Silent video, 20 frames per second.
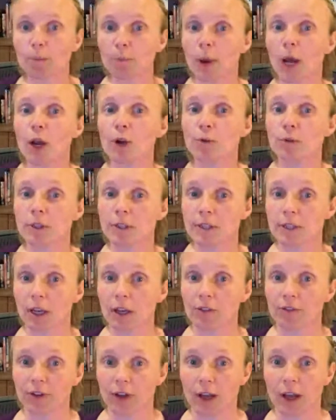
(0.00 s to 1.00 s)
components
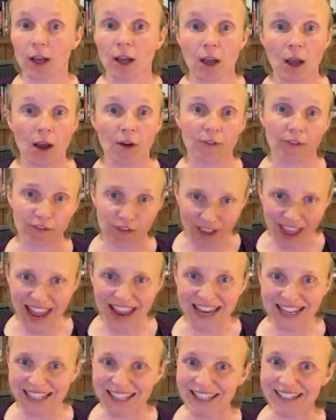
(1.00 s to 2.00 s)
over
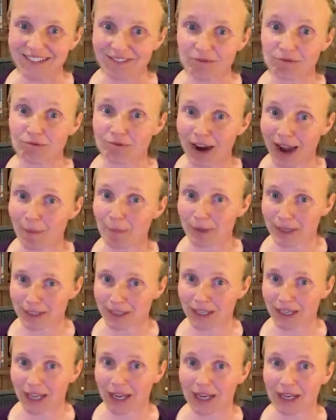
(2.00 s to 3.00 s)
fairly
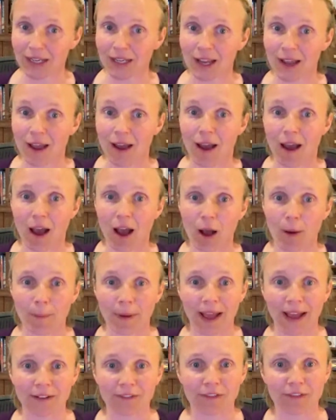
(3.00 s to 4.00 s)
rapidly
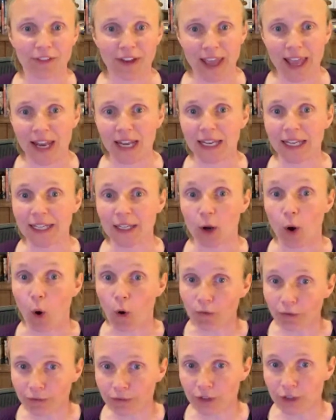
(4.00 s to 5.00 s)
and fairly
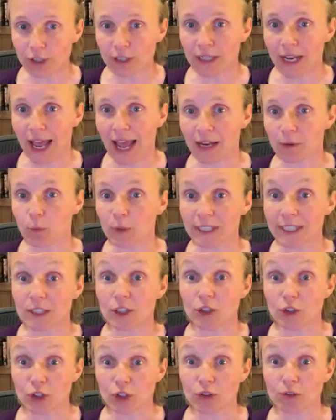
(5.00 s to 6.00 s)
often, and we need
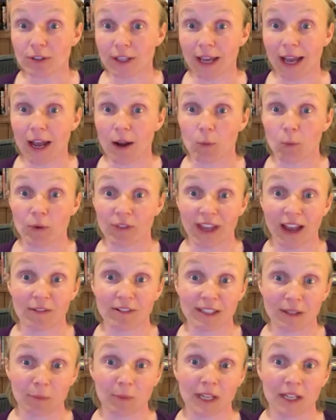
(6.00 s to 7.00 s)
to do that
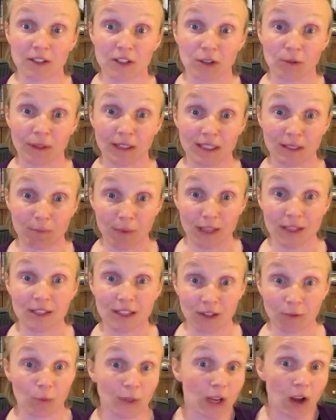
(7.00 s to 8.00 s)
without it being too
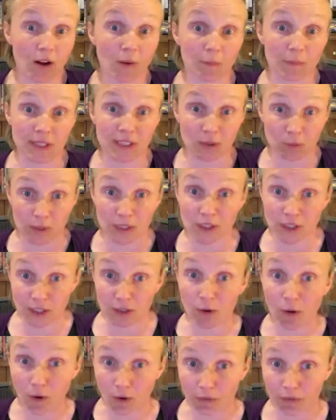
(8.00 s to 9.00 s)
expensive. We can't be
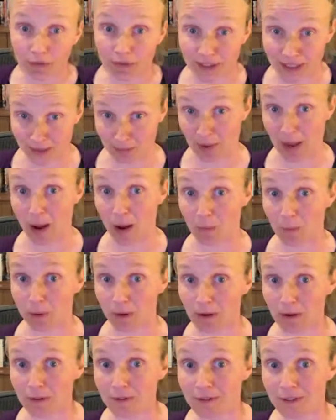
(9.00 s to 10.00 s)
switching off these power
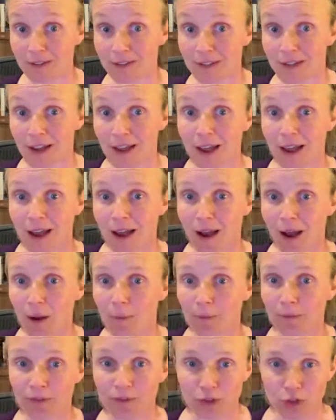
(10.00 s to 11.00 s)
plants
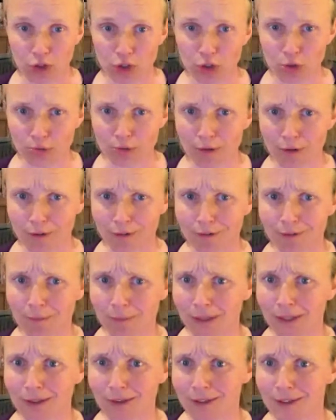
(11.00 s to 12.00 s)
for too long,
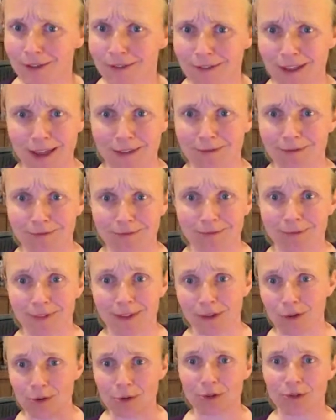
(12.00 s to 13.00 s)
because then
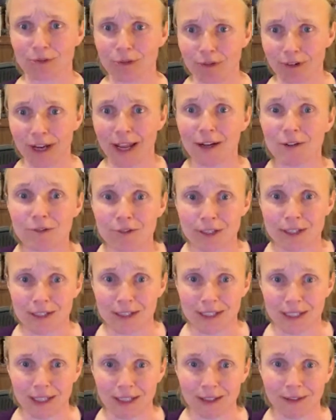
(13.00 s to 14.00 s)
the cost of your
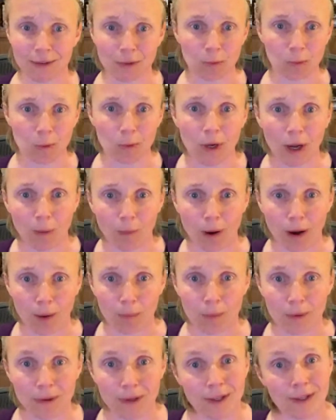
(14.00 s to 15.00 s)
electricity will go
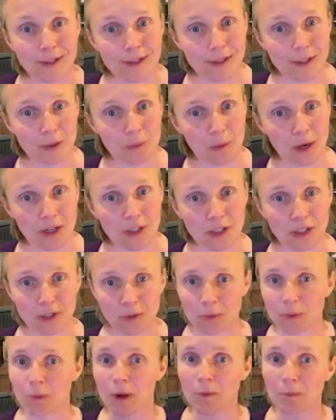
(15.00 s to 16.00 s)
up too much
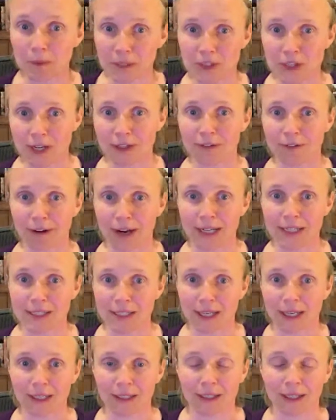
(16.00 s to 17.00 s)
because we won't be
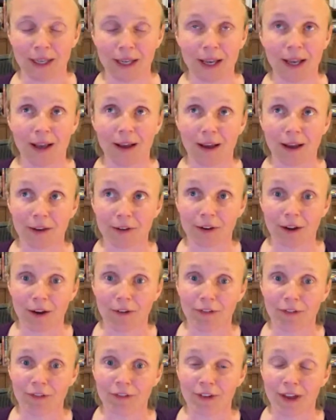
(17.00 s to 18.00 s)
generating
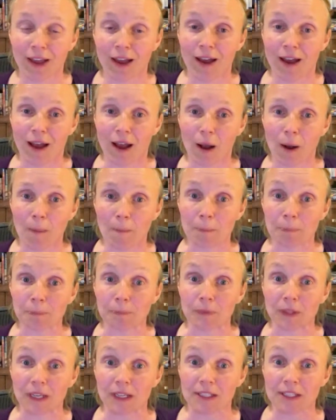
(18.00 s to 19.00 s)
enough.
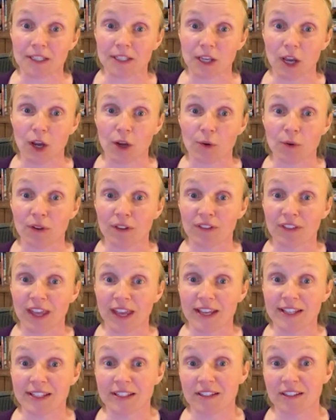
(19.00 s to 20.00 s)
So
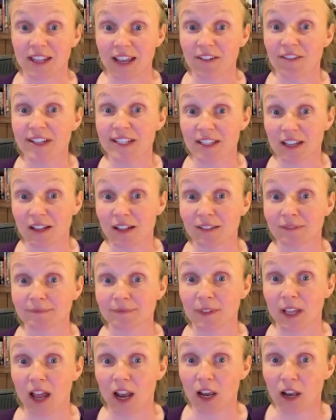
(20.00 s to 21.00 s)
there is a
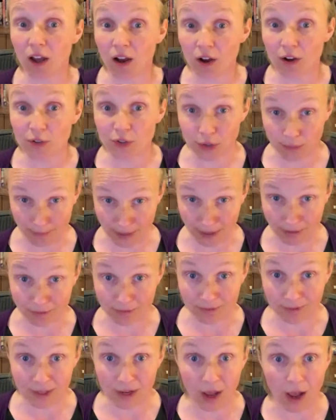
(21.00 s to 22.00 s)
large
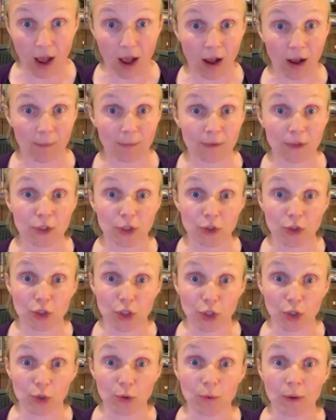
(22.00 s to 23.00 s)
amount to
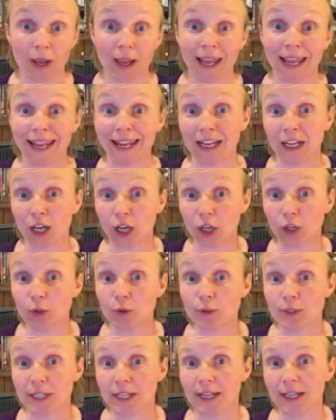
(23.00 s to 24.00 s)
do,
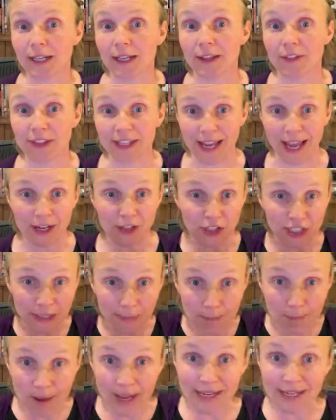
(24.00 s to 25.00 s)
including the
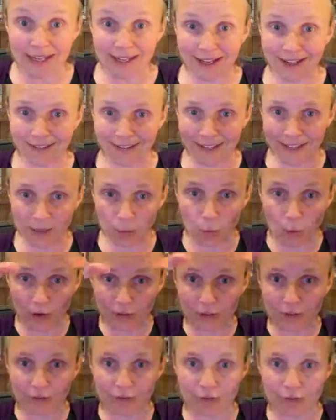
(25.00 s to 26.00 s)
actually making this
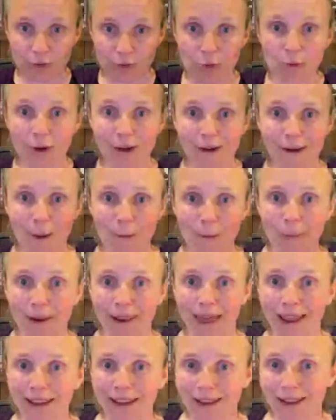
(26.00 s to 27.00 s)
wonderful
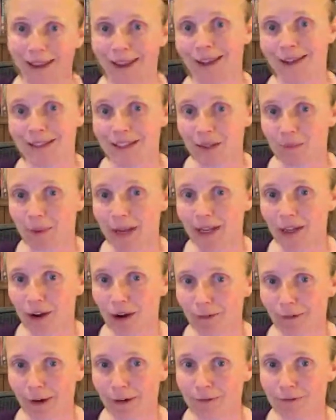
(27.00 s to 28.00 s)
blanket to make
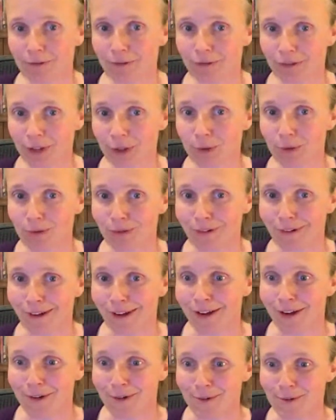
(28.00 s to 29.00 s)
our own fuel
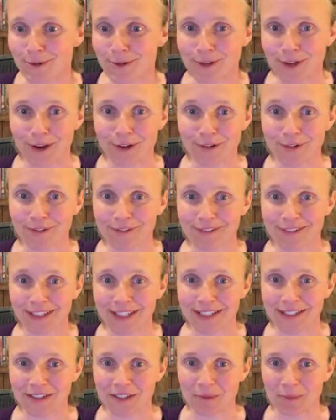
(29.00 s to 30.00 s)
also
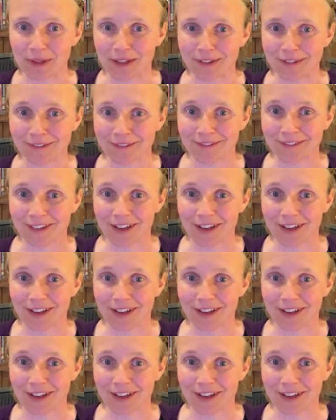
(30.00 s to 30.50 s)
needs to be